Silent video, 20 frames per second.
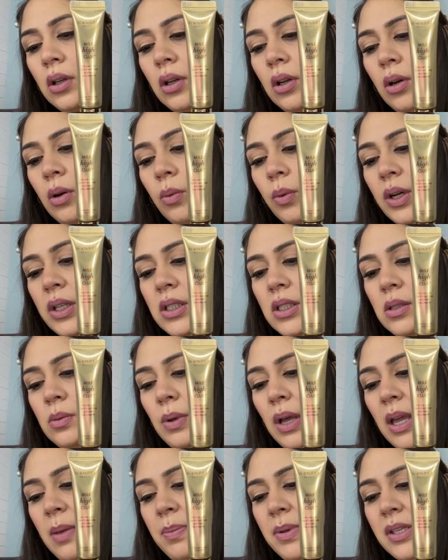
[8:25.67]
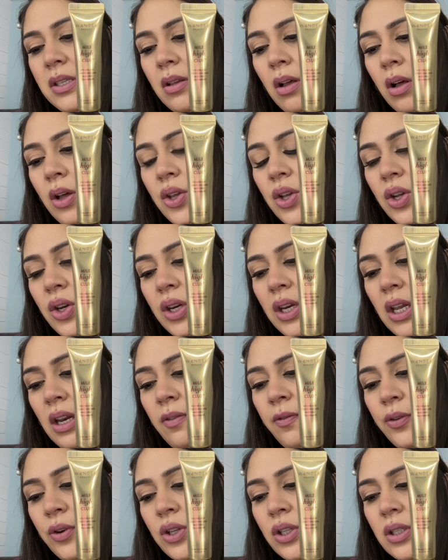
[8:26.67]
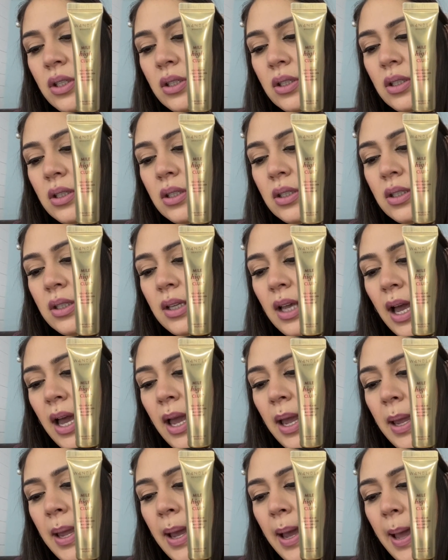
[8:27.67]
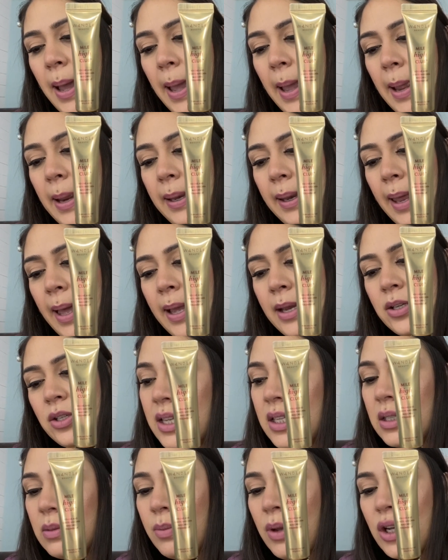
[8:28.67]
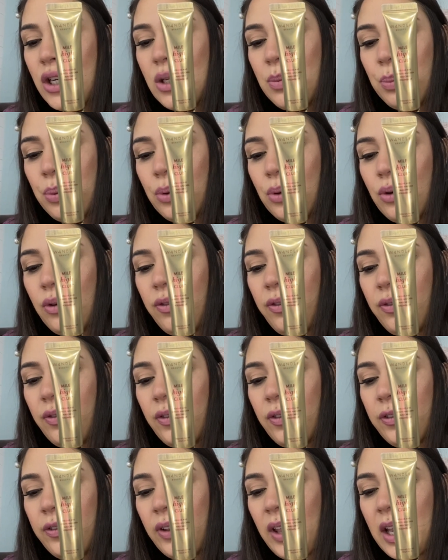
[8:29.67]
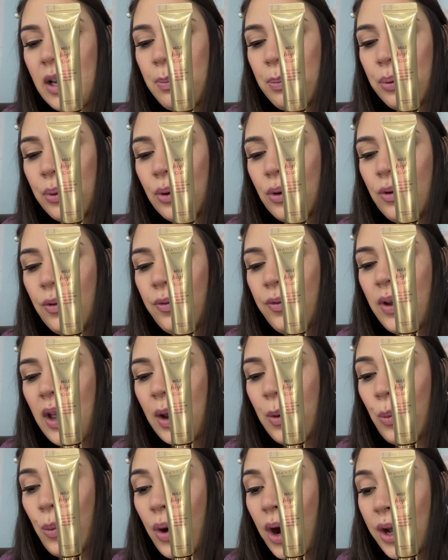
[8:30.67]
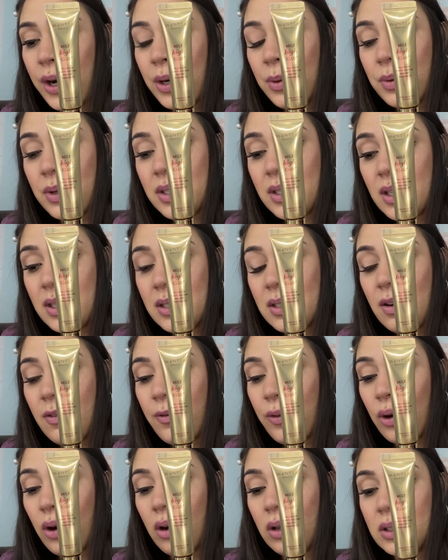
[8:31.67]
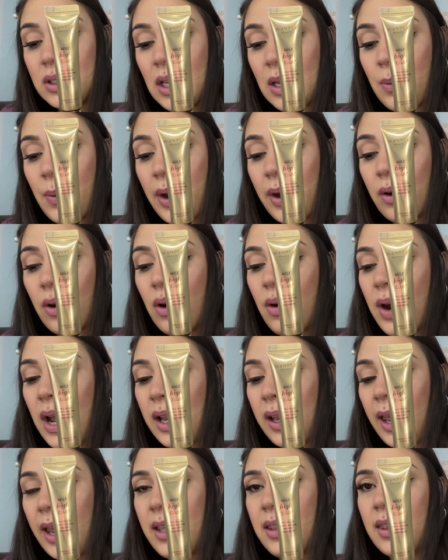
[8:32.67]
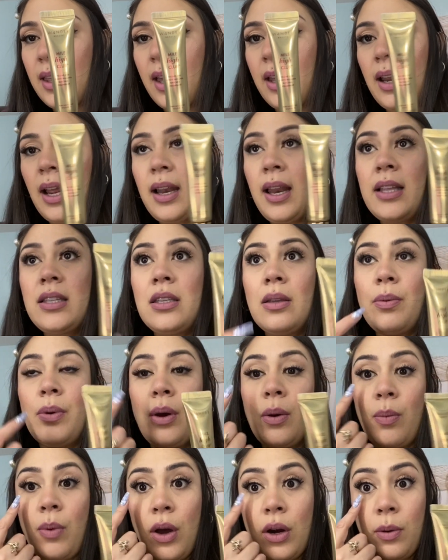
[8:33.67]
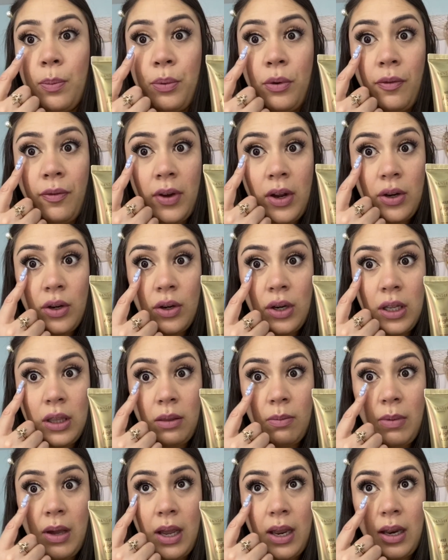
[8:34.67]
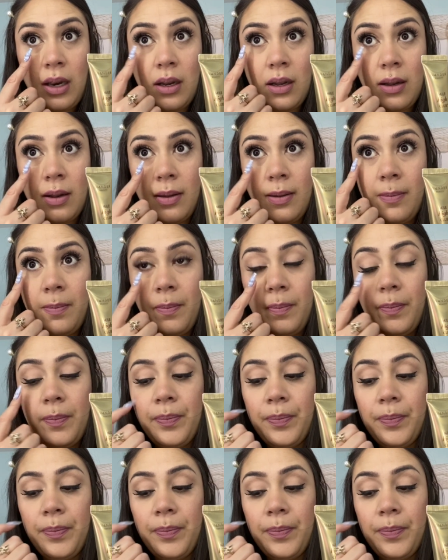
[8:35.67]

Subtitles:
One swipe is all you need for sky high lashes. Smudge proof, flake proof, and water resistant for all day wear. Oh, I like that. I like to wear waterproof underneath my on